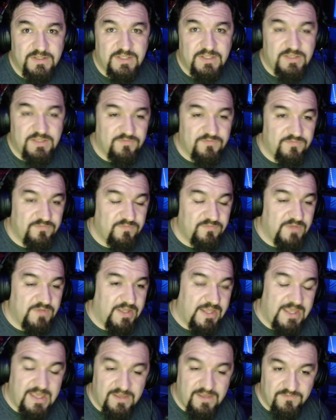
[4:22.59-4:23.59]
If I
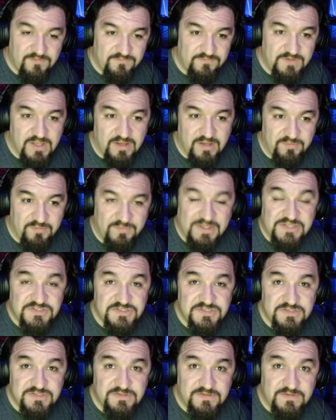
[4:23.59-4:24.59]
have not
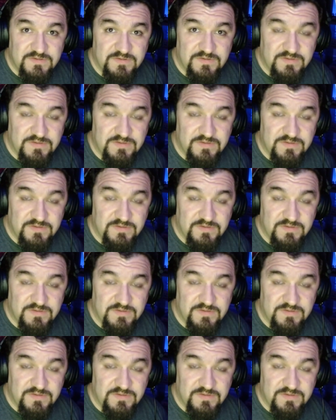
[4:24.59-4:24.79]
mentioned